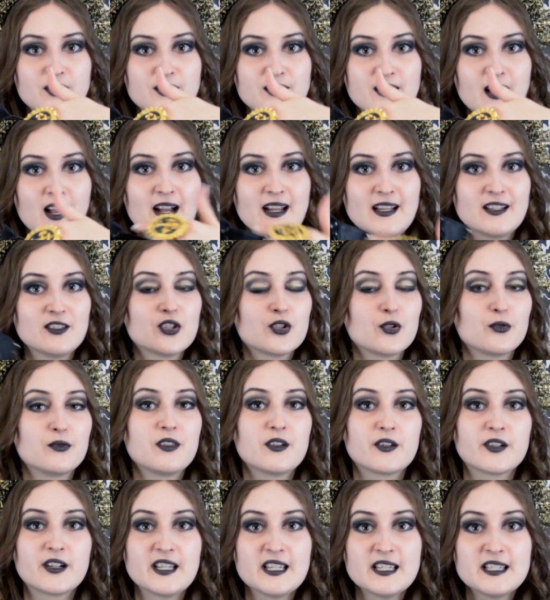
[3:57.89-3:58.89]
side, so
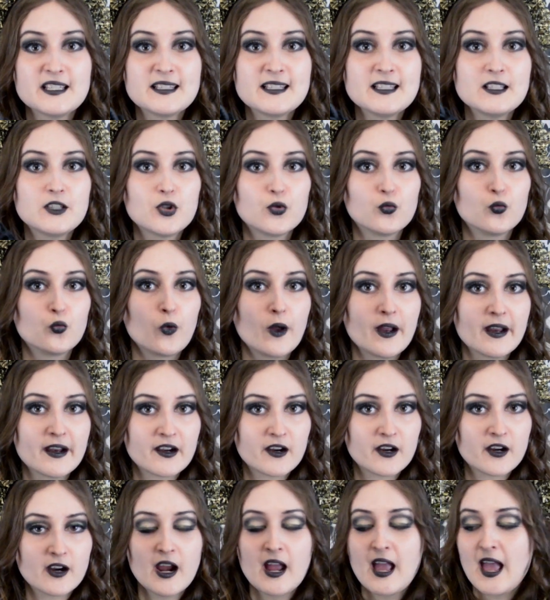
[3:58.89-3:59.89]
they're easy to
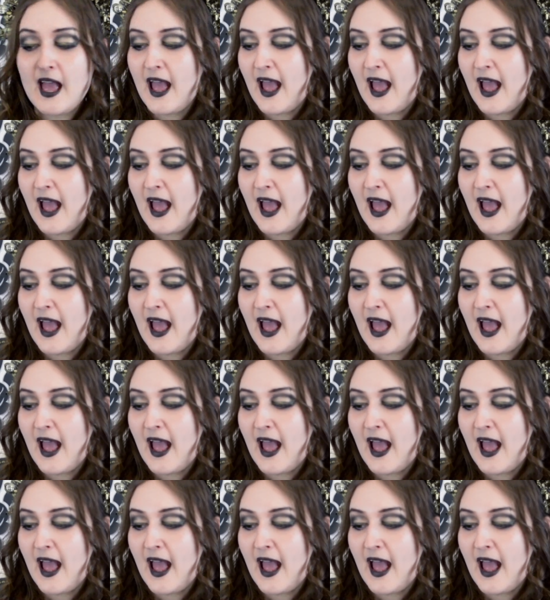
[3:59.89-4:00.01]
wear